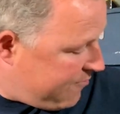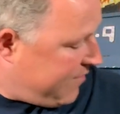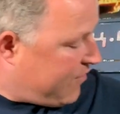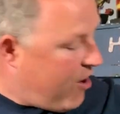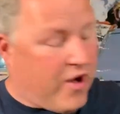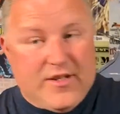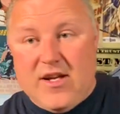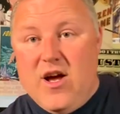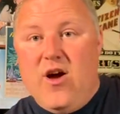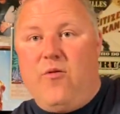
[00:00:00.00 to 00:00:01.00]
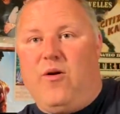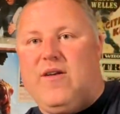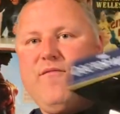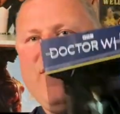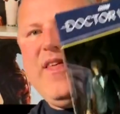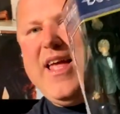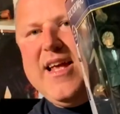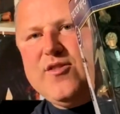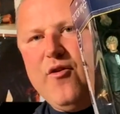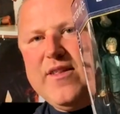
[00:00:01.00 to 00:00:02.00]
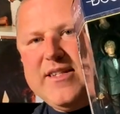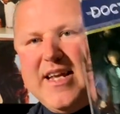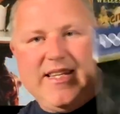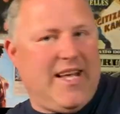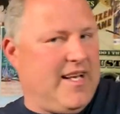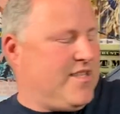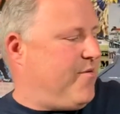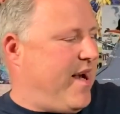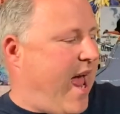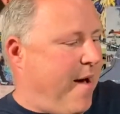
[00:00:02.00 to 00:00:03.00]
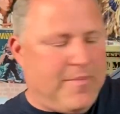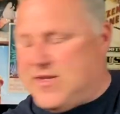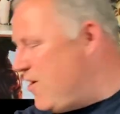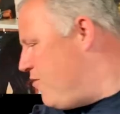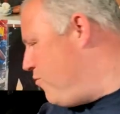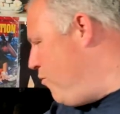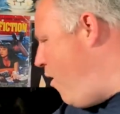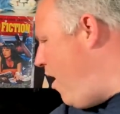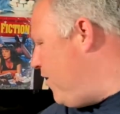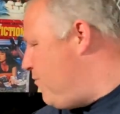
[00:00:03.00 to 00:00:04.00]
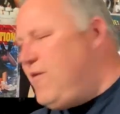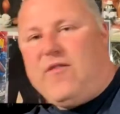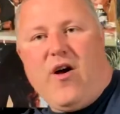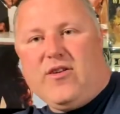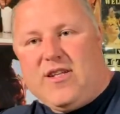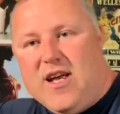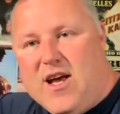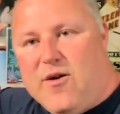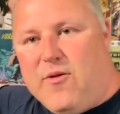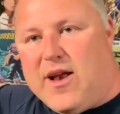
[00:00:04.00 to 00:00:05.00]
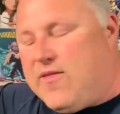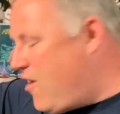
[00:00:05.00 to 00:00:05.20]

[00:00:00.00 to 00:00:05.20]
We've got one of these. All the details are in episode 1. We've got one of